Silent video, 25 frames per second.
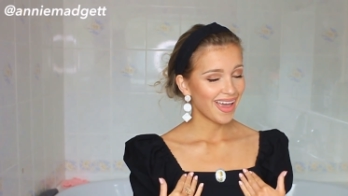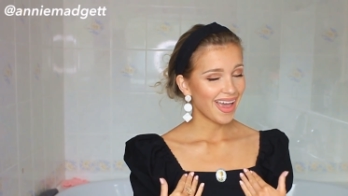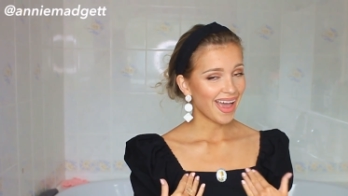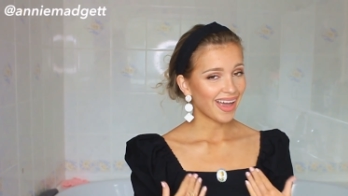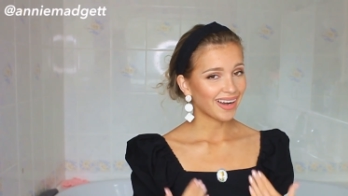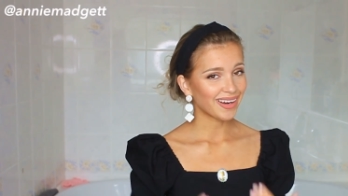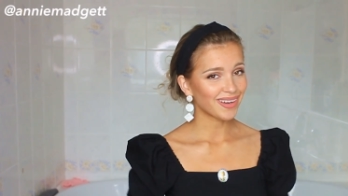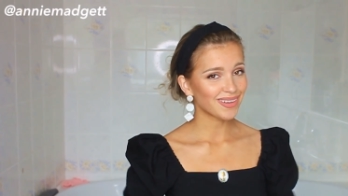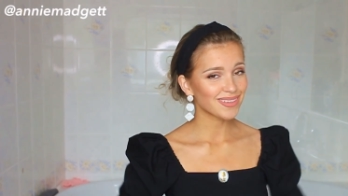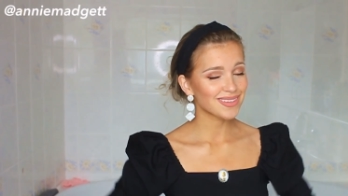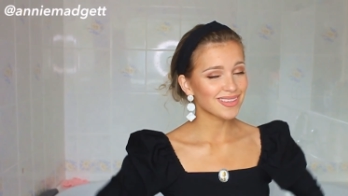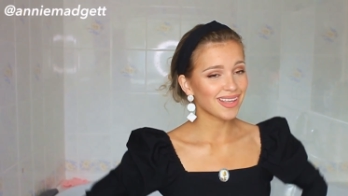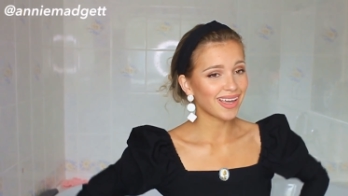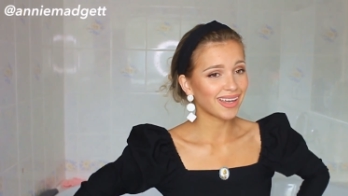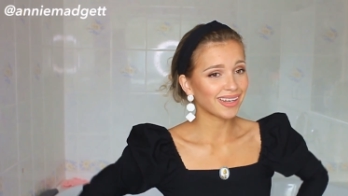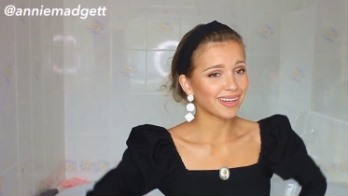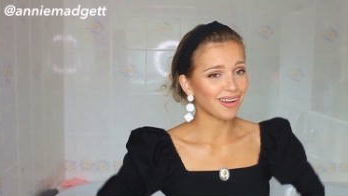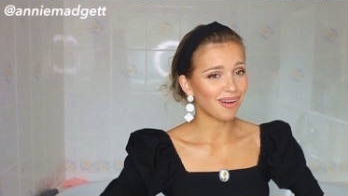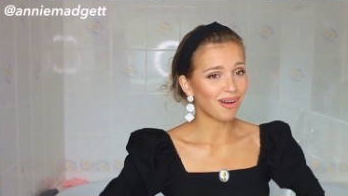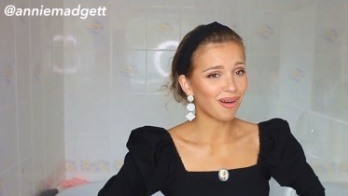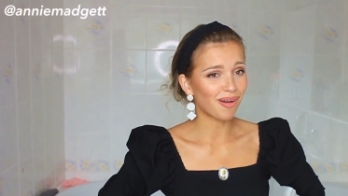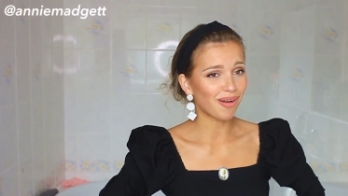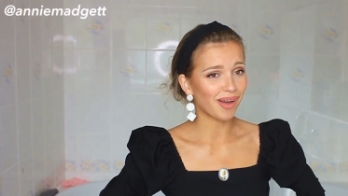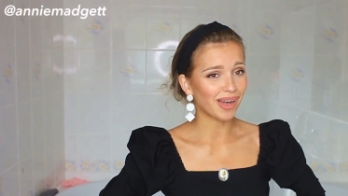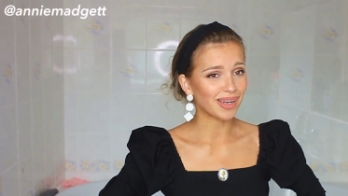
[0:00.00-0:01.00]
And I was like,
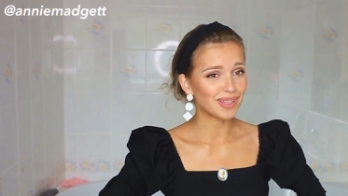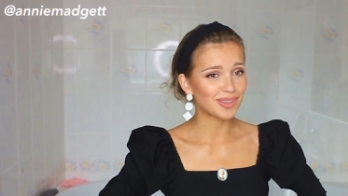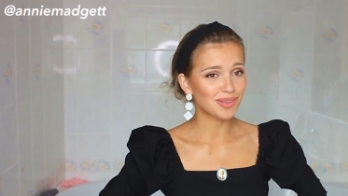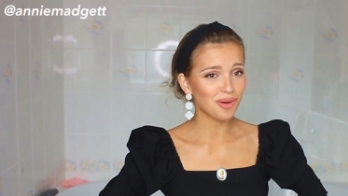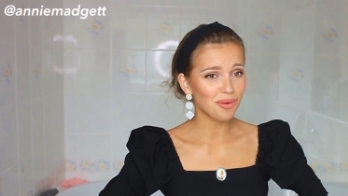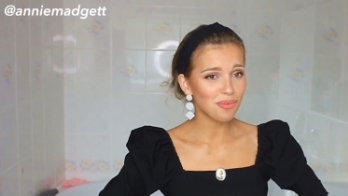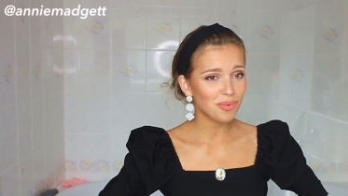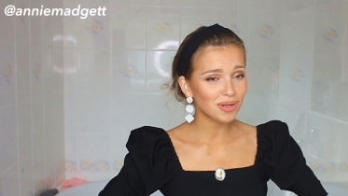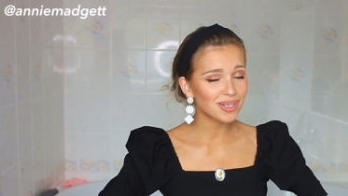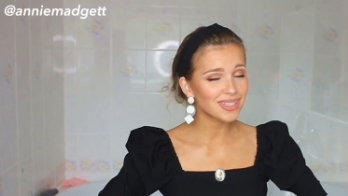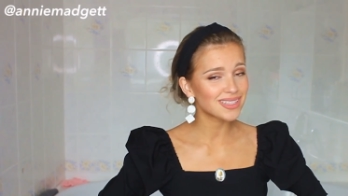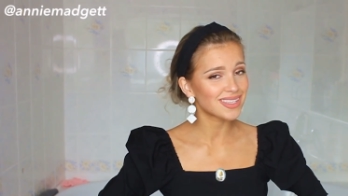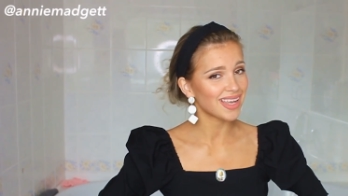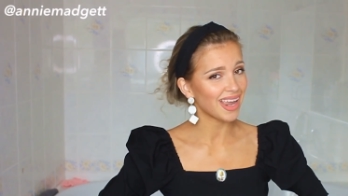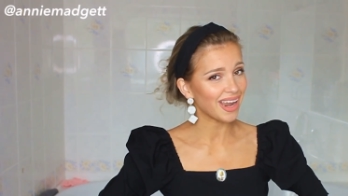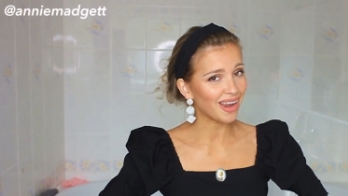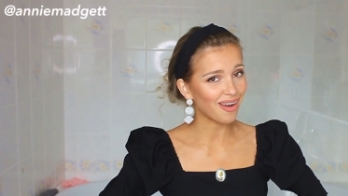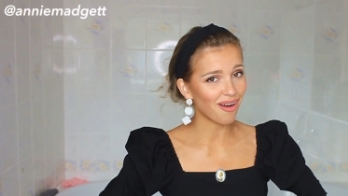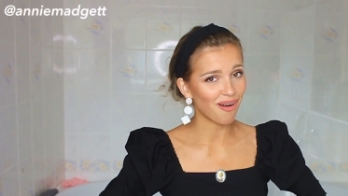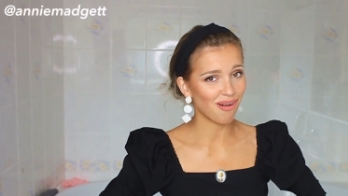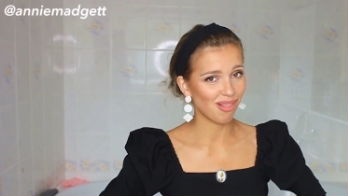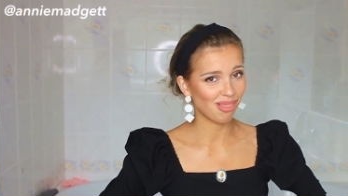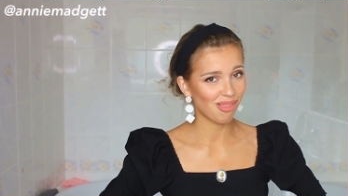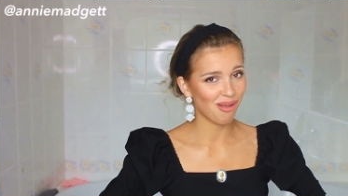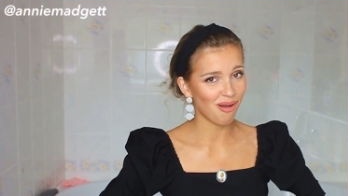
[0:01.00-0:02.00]
oh, I don't want to take it
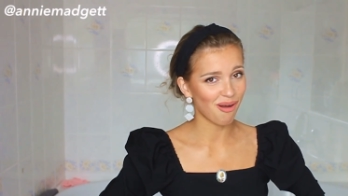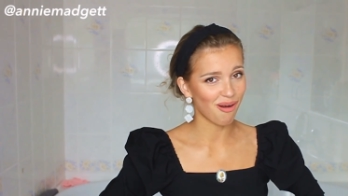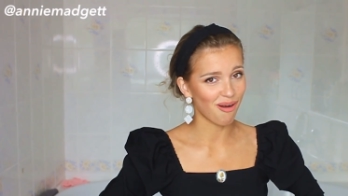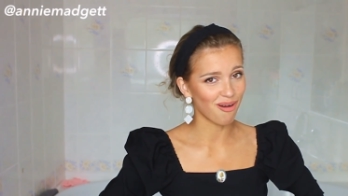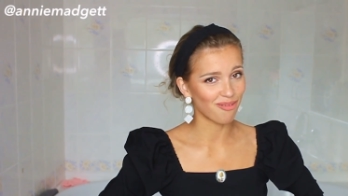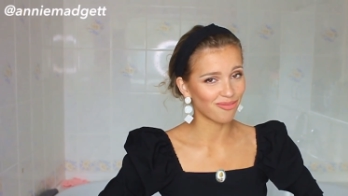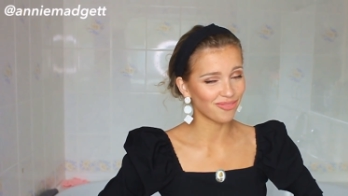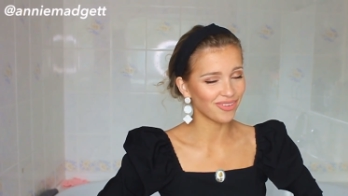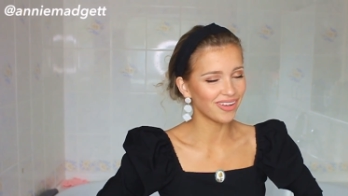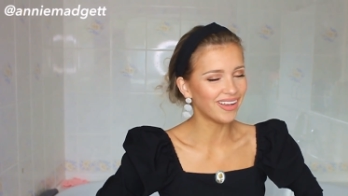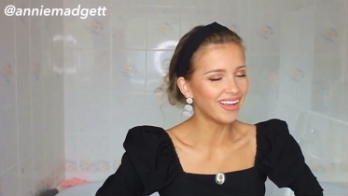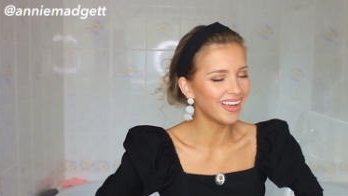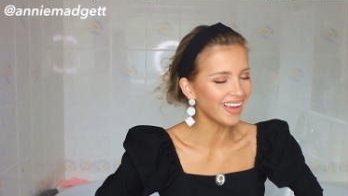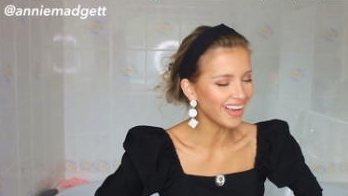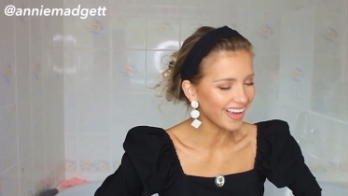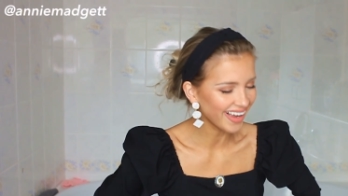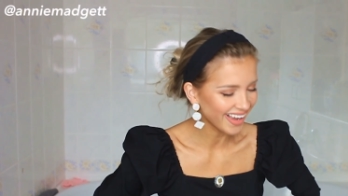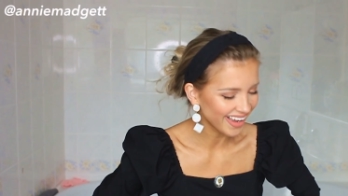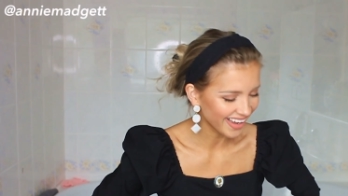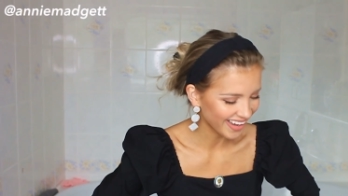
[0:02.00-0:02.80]
all off.